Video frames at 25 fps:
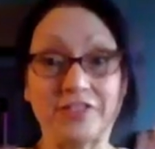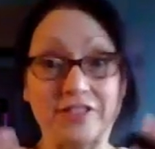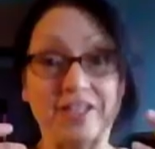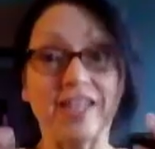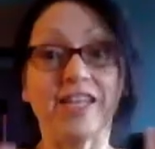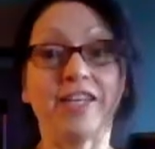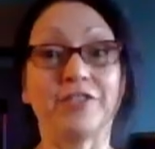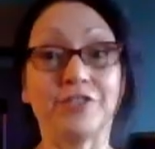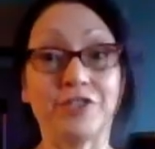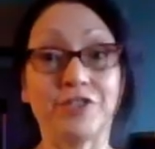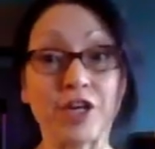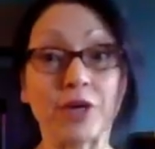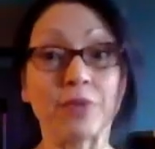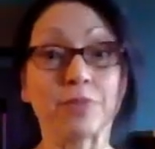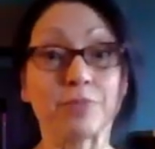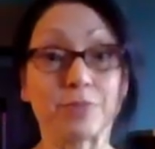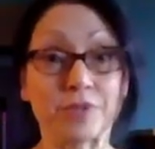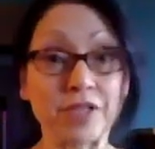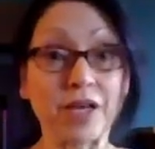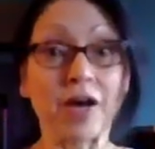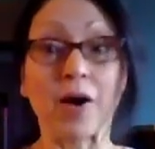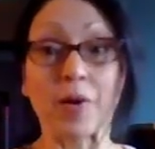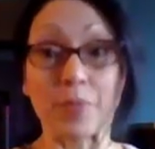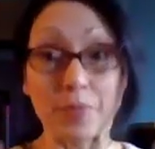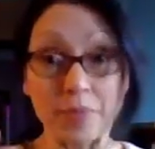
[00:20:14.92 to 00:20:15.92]
it jumps
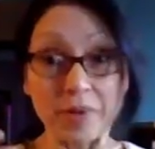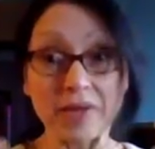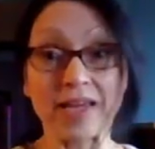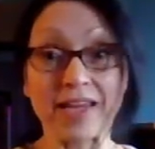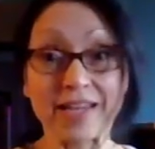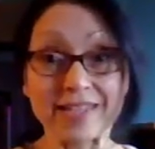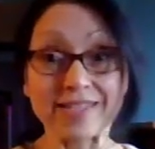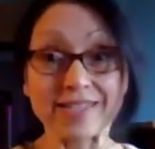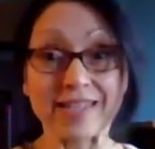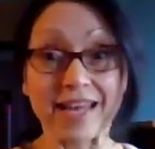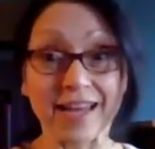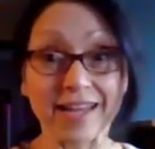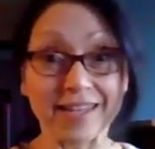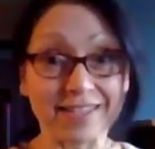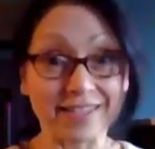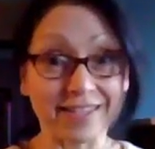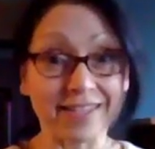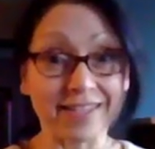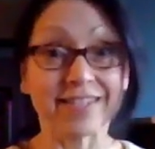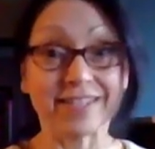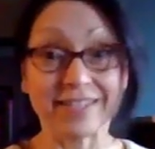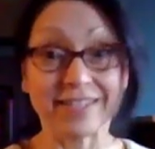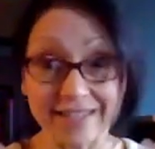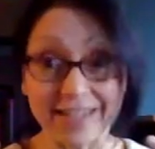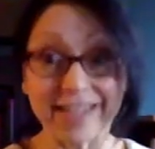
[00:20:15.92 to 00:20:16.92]
up.
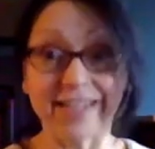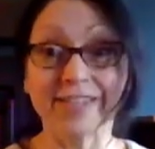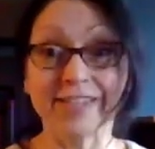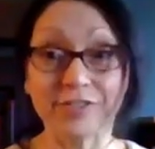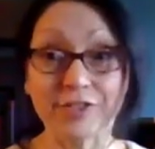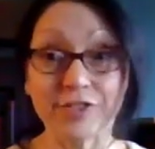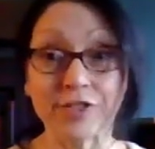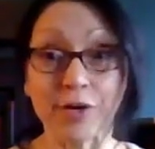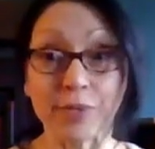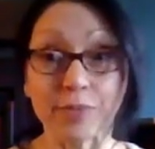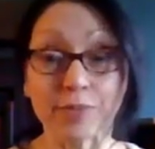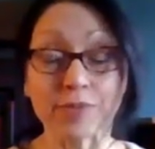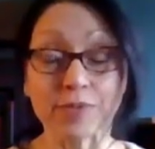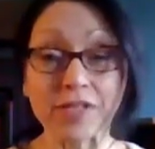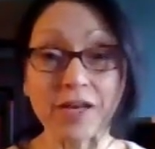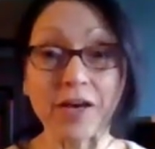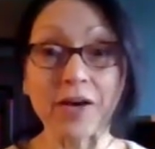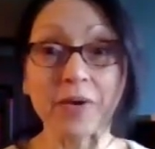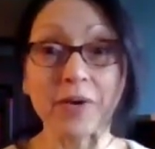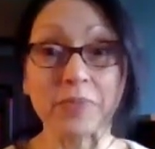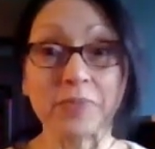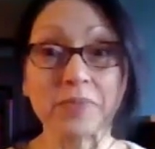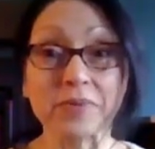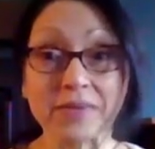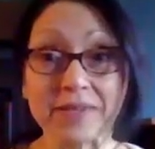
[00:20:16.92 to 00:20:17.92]
Exactly. It jumps
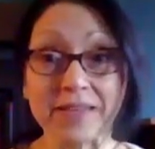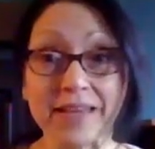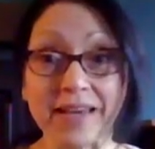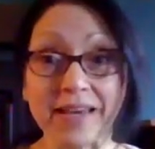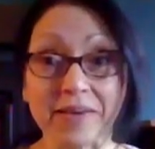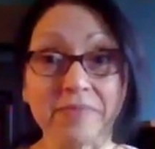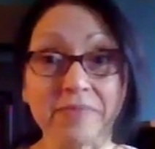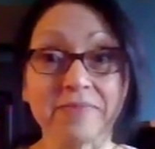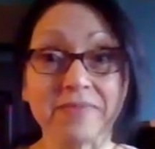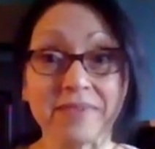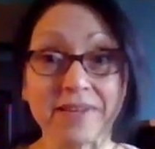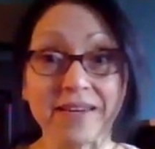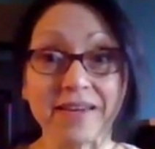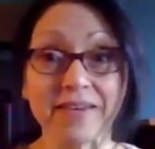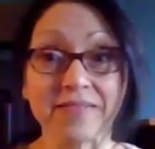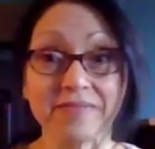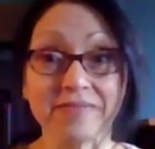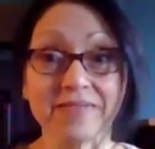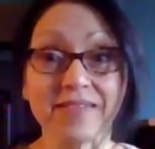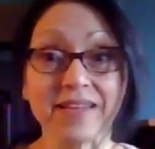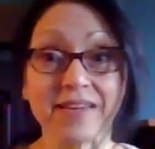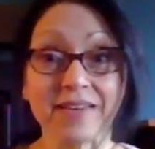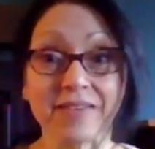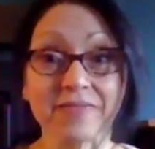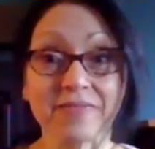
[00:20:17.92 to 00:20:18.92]
up. Yeah, yeah,
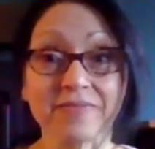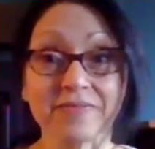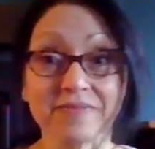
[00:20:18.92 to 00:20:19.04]
yeah.